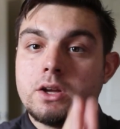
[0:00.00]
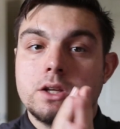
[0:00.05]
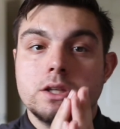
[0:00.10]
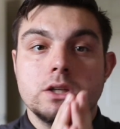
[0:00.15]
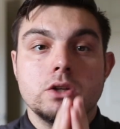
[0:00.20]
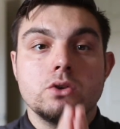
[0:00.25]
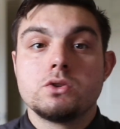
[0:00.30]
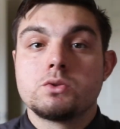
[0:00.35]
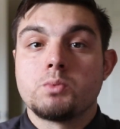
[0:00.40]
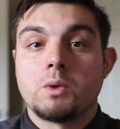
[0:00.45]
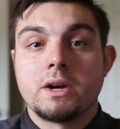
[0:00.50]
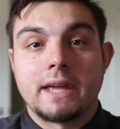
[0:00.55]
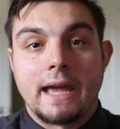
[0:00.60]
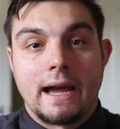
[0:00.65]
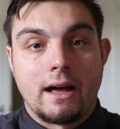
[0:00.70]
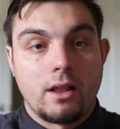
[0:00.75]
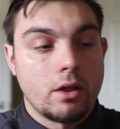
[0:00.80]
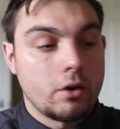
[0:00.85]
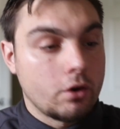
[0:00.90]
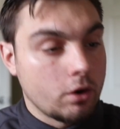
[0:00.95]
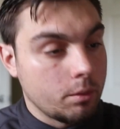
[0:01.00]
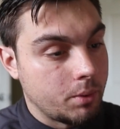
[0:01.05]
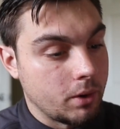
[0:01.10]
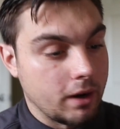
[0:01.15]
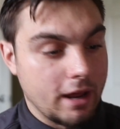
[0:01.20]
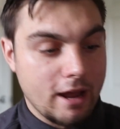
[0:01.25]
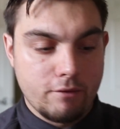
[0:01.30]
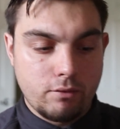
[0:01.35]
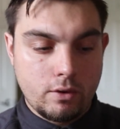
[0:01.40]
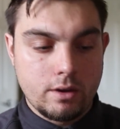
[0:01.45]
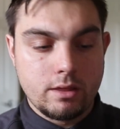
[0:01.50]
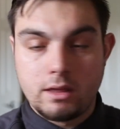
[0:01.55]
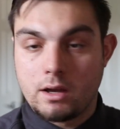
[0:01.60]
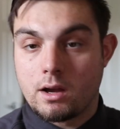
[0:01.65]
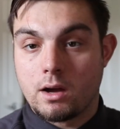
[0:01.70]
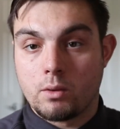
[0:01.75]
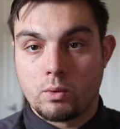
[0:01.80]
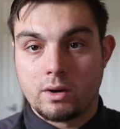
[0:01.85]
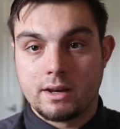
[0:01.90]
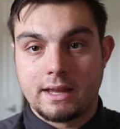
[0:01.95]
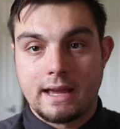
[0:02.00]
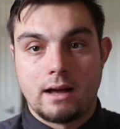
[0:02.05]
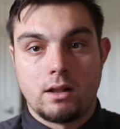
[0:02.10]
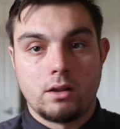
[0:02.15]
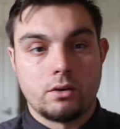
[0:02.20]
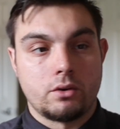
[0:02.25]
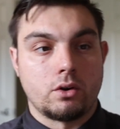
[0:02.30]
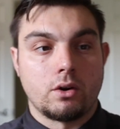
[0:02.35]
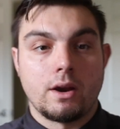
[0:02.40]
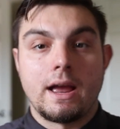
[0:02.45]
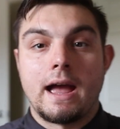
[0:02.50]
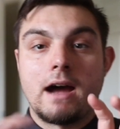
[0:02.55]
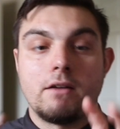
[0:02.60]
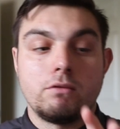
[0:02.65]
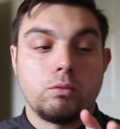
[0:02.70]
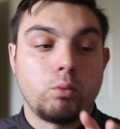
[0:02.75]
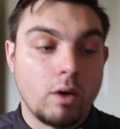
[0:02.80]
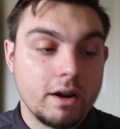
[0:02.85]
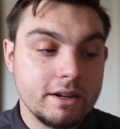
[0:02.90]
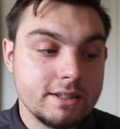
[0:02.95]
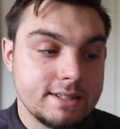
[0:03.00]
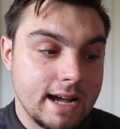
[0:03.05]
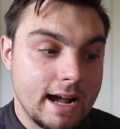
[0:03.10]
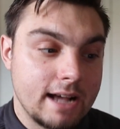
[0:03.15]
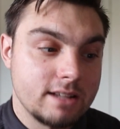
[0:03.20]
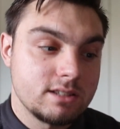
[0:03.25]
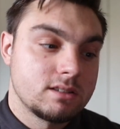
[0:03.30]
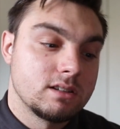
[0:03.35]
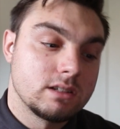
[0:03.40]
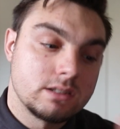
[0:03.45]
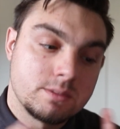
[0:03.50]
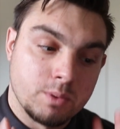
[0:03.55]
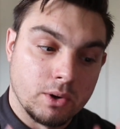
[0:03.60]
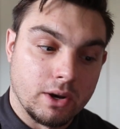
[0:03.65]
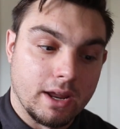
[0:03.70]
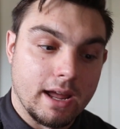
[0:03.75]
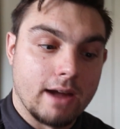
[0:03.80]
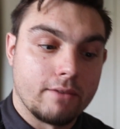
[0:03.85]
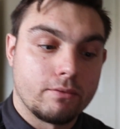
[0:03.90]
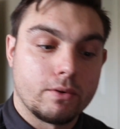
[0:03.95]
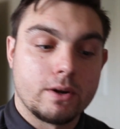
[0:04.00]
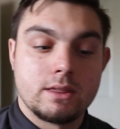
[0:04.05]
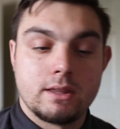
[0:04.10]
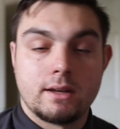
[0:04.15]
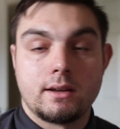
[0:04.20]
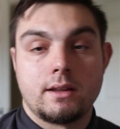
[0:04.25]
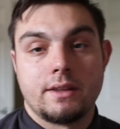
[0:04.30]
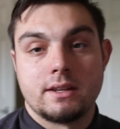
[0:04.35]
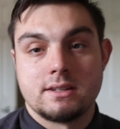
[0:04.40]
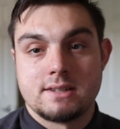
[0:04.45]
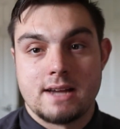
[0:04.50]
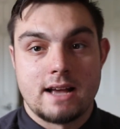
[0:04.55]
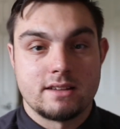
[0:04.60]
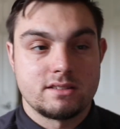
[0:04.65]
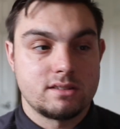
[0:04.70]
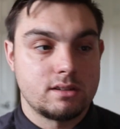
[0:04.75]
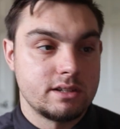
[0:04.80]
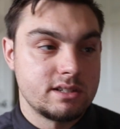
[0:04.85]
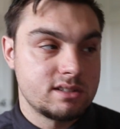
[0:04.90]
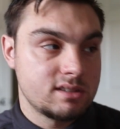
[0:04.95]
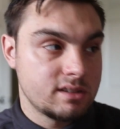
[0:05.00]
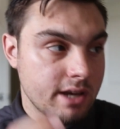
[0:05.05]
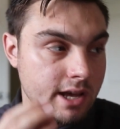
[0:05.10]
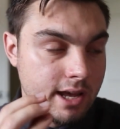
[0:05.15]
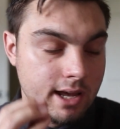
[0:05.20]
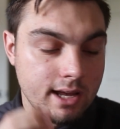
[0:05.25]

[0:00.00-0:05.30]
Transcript: Use one calendar, put everything on one calendar. Have one task list, put everything on the task list.